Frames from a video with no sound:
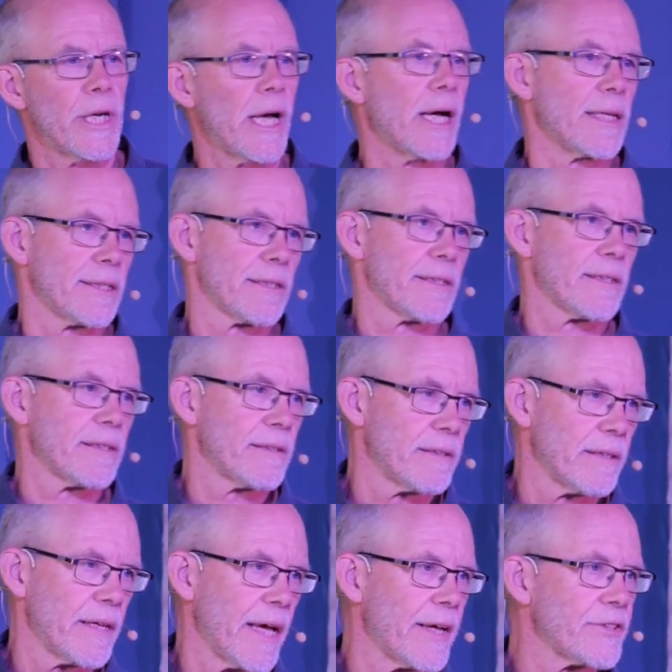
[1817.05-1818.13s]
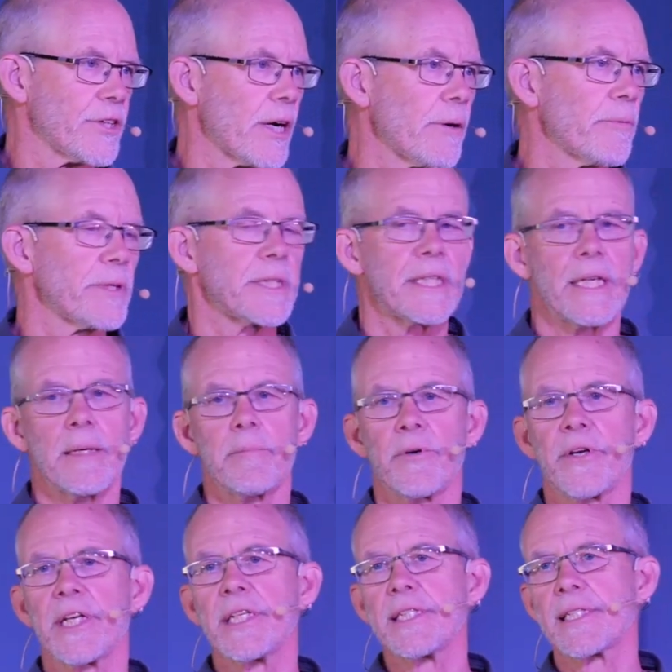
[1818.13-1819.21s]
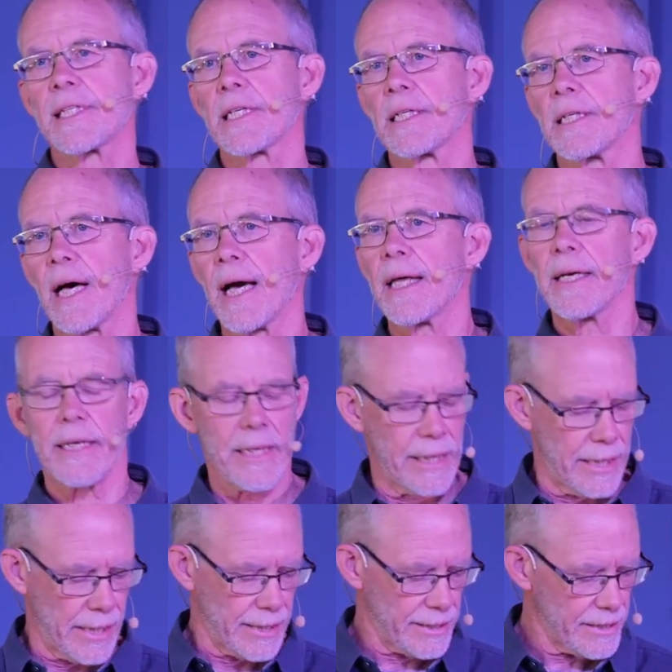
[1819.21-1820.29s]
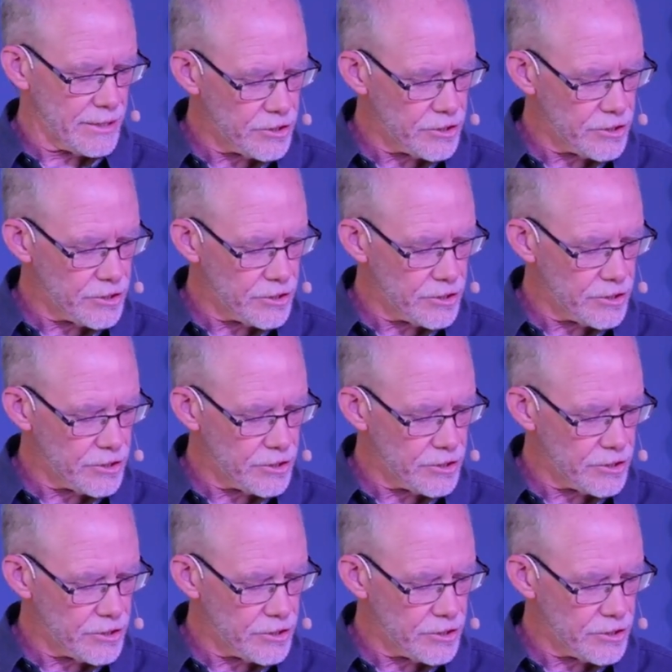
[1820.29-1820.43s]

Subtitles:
us as our Redeemer. He's delighted in us.